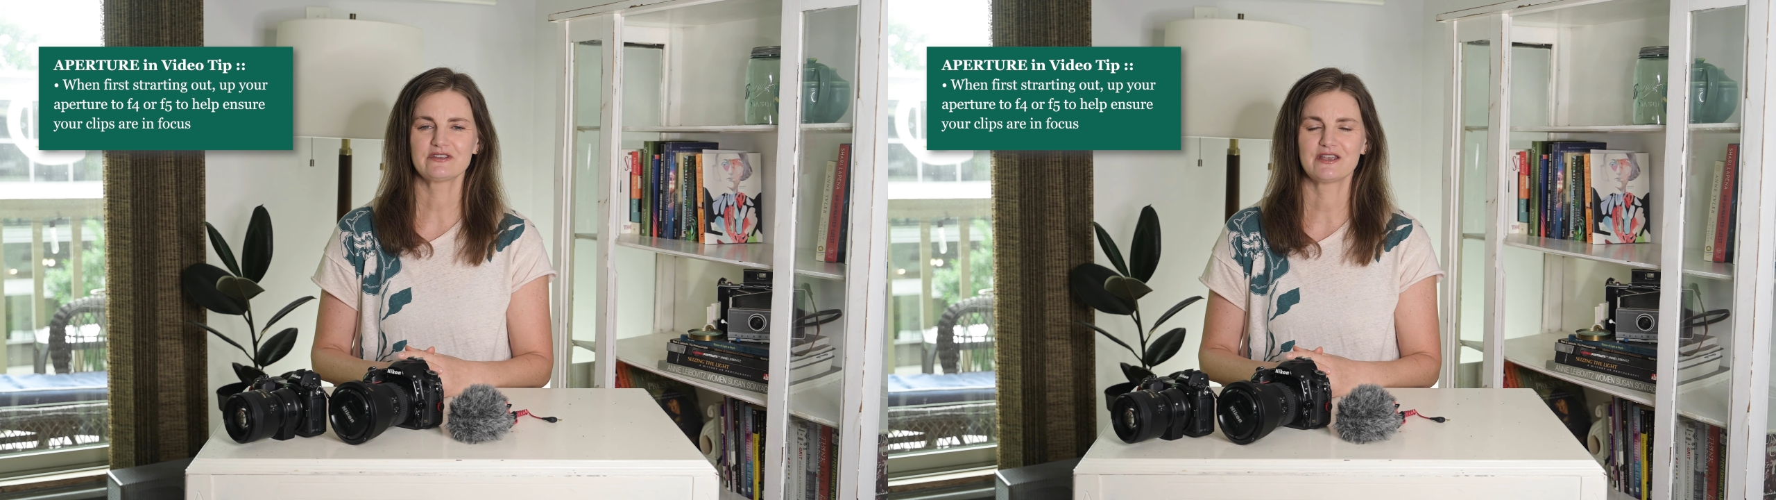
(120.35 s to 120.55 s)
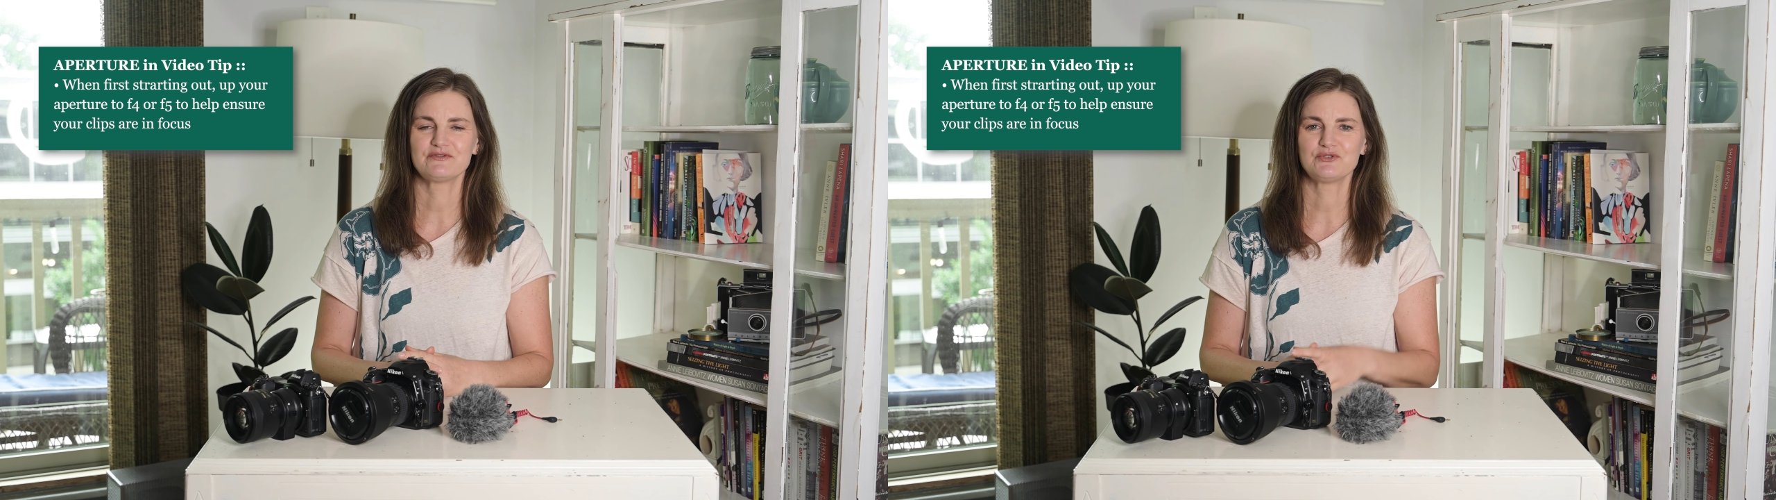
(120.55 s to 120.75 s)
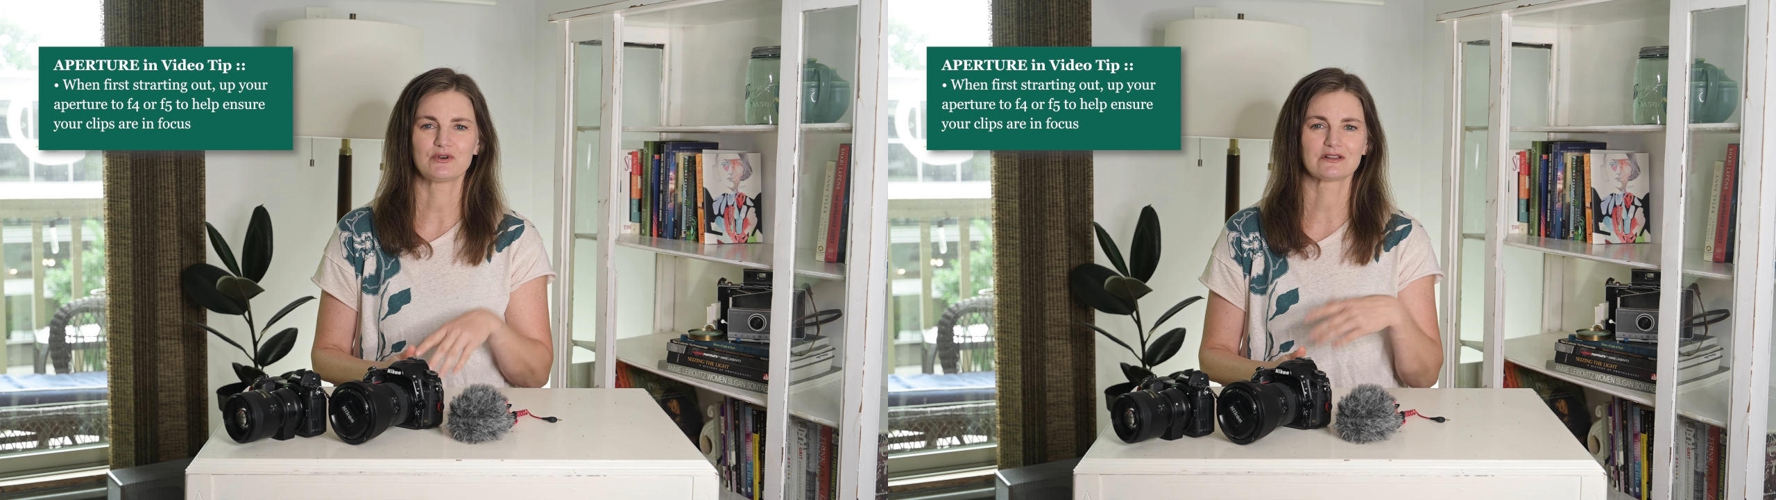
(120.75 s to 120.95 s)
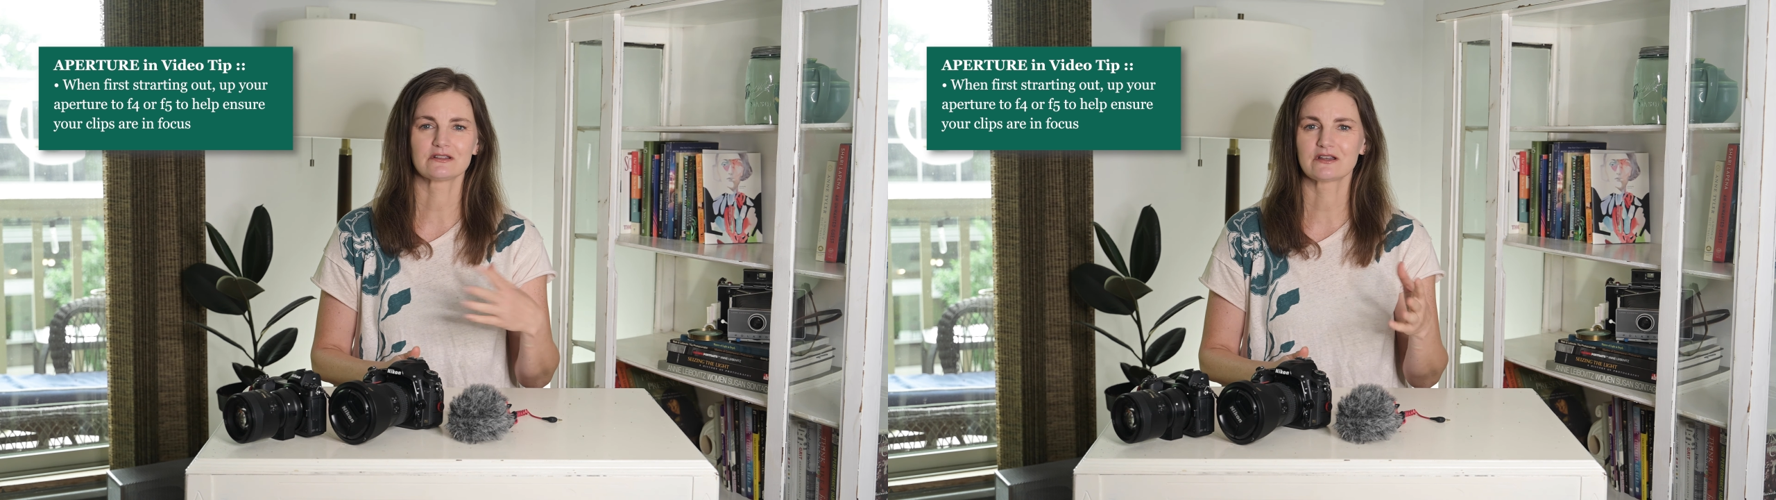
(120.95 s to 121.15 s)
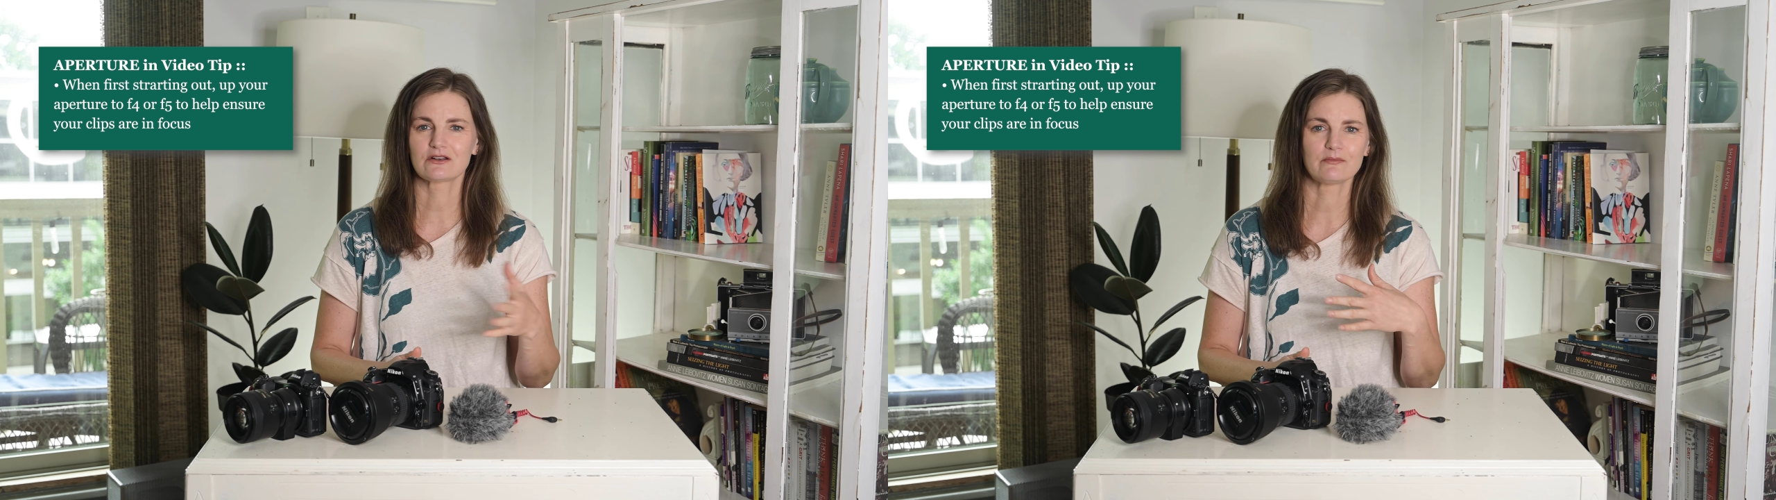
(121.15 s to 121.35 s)
gives you a
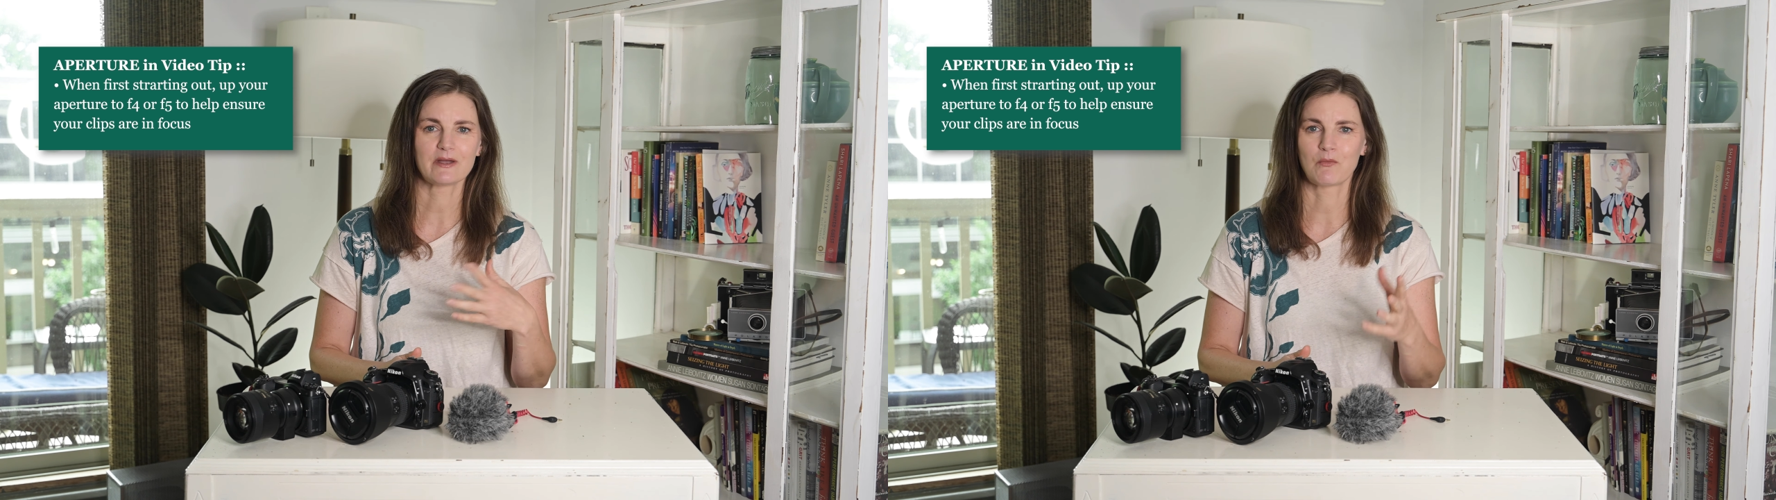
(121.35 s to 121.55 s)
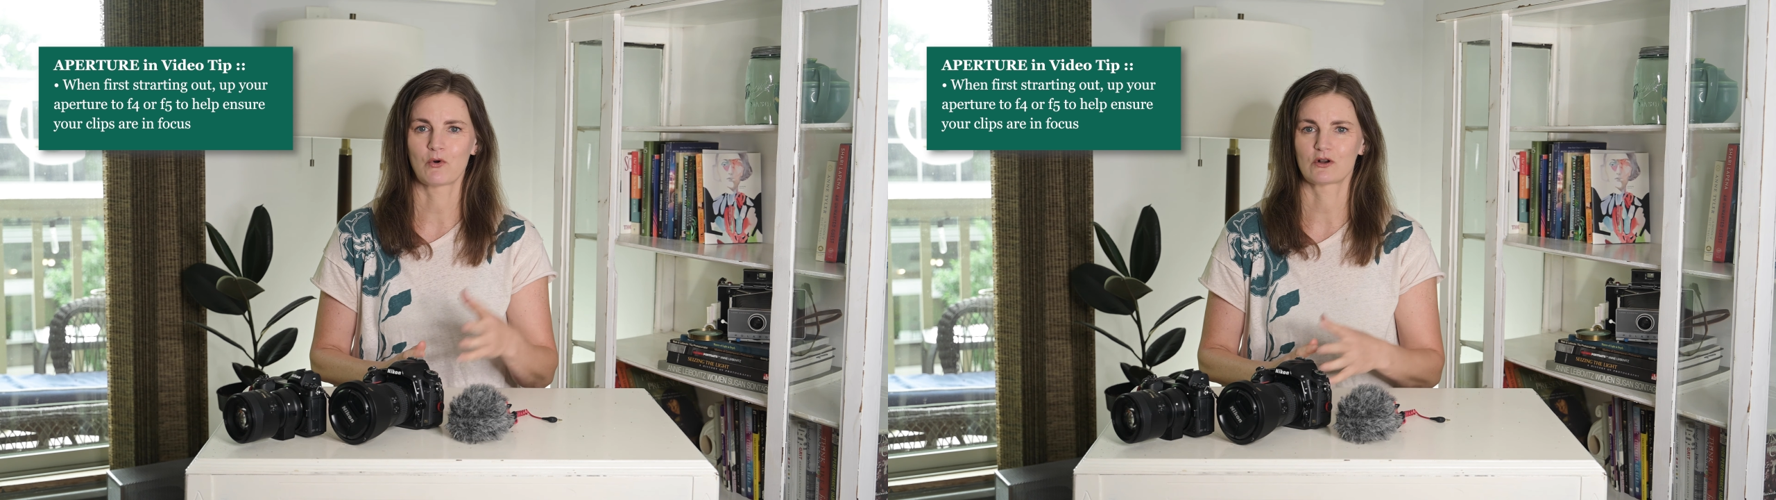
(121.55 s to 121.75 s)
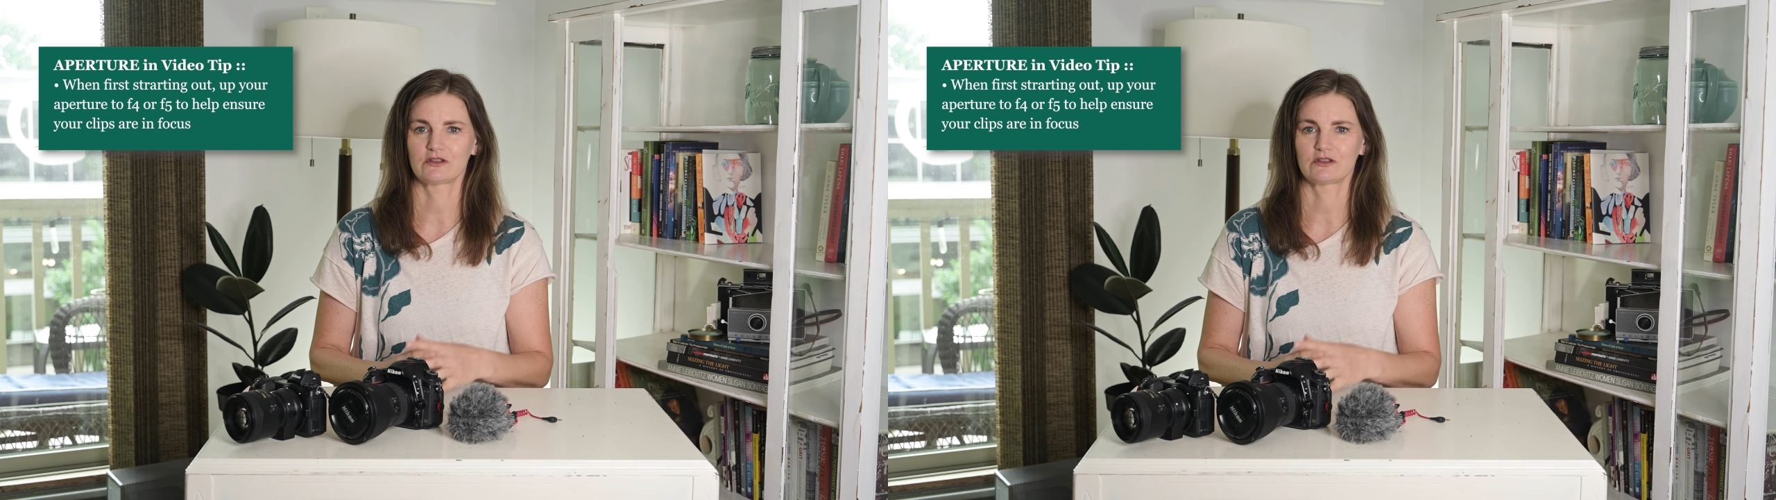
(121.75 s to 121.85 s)
little bit more